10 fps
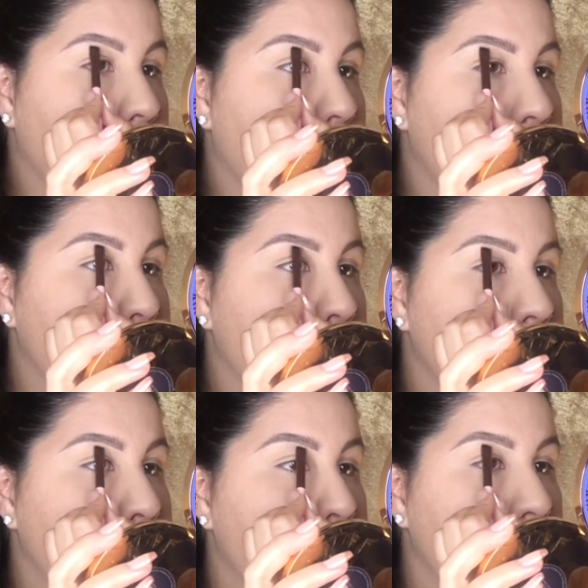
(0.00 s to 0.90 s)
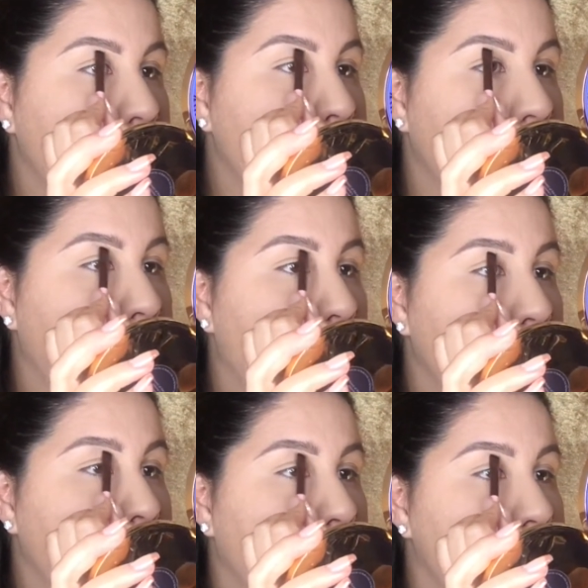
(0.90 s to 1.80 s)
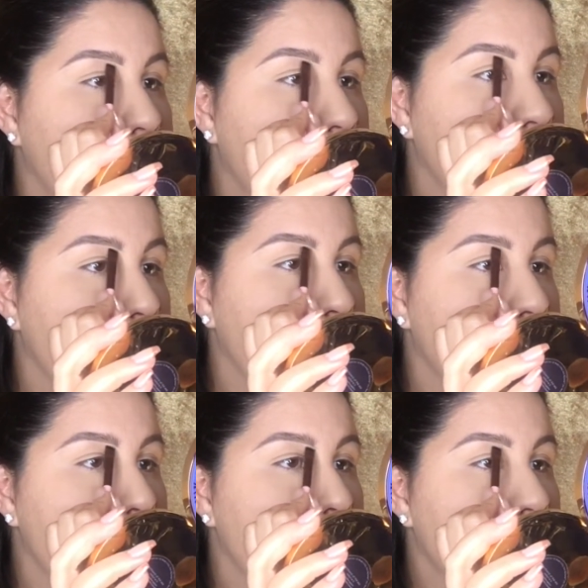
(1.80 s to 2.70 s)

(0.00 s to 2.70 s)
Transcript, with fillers: And I'm going to blend out that concealer.